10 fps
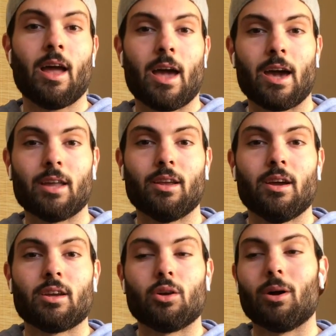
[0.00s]
And,
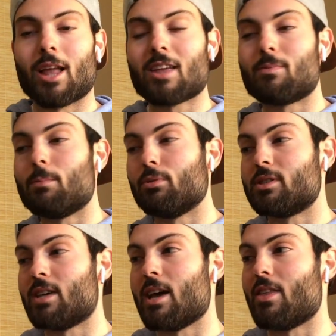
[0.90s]
a lot of people
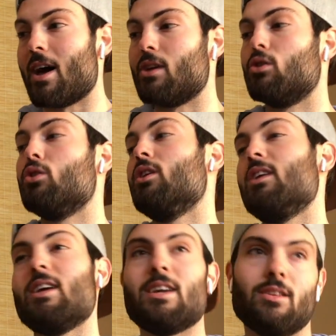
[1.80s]
say that, you need
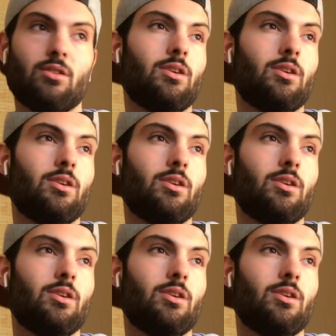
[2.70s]
to eat